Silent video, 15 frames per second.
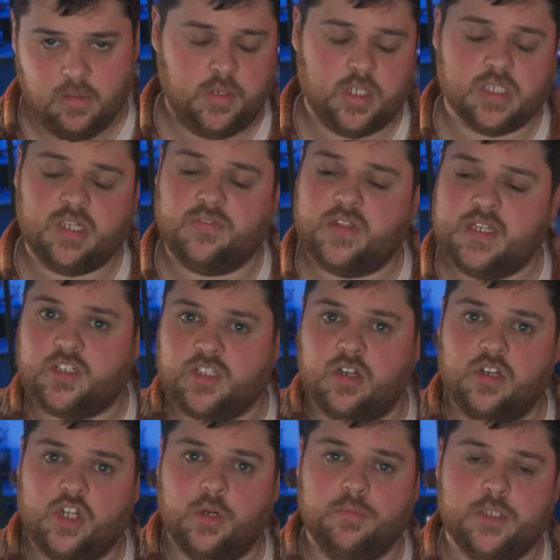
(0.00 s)
because if the
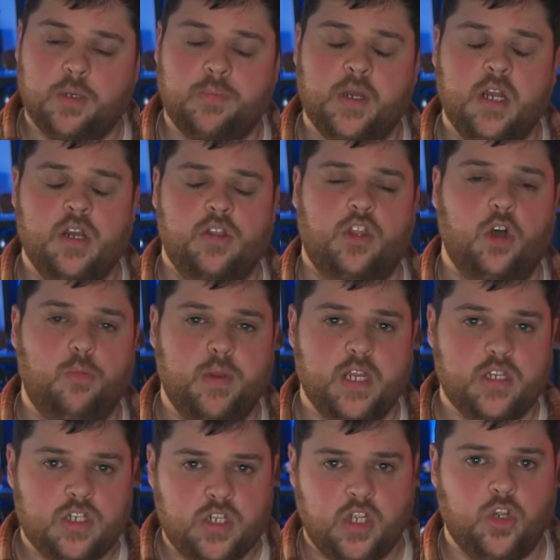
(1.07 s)
sun comes up, they'll
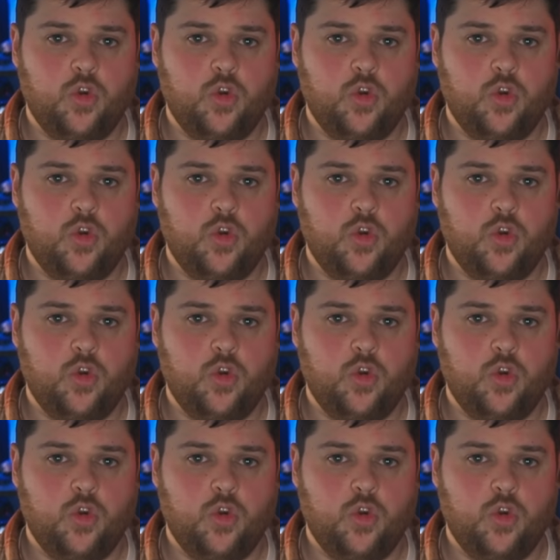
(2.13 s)
be